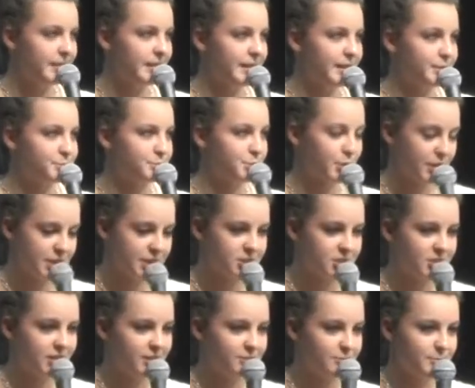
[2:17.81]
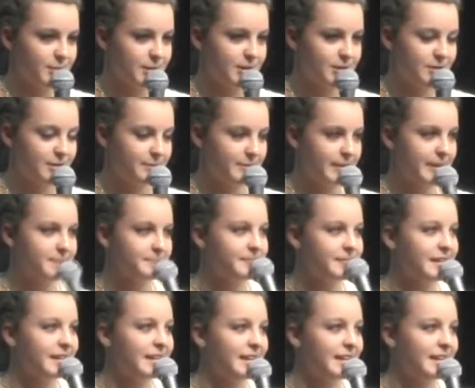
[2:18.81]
and preach to everybody around me.